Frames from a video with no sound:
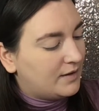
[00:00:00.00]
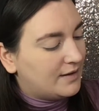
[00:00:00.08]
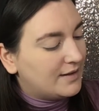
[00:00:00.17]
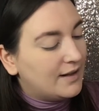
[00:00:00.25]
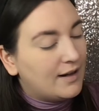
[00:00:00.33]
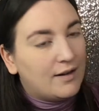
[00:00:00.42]

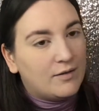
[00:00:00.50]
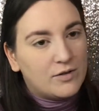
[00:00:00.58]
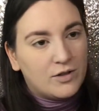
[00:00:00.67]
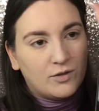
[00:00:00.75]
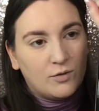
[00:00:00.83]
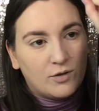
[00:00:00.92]
Isn't that
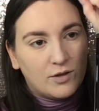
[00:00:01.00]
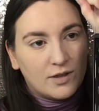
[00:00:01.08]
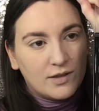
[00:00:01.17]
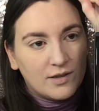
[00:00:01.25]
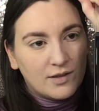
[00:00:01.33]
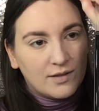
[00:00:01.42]
just
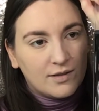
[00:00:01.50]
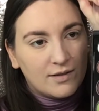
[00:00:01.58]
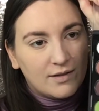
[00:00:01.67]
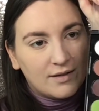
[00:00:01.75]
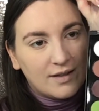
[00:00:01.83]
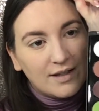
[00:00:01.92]
gorgeous?
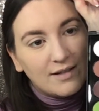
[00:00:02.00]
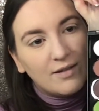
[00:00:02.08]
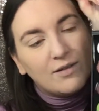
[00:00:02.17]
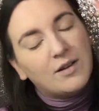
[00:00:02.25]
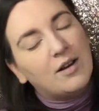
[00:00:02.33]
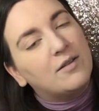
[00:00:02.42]
These are
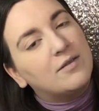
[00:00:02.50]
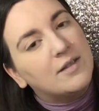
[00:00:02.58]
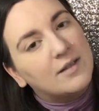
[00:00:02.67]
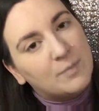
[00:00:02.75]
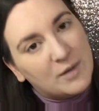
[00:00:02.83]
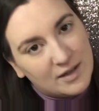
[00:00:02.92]
the colors
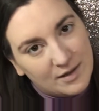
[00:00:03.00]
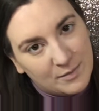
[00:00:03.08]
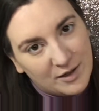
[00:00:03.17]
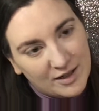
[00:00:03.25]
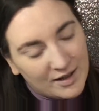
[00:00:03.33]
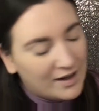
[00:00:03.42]
that speak to
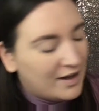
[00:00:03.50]
me.